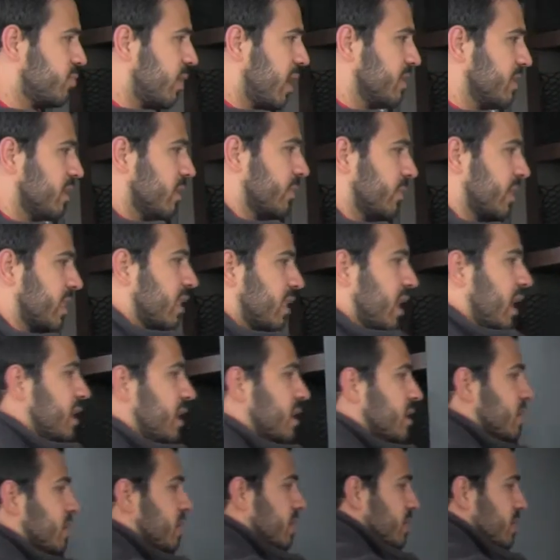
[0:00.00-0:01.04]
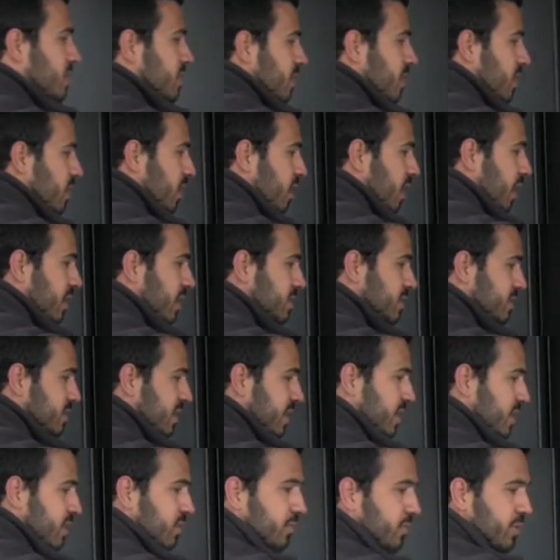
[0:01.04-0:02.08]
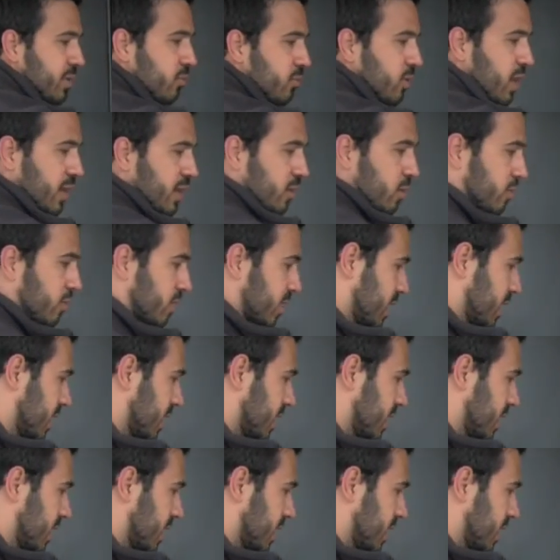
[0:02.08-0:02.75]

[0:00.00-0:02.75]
you want a little bit of light. Your sink will be right over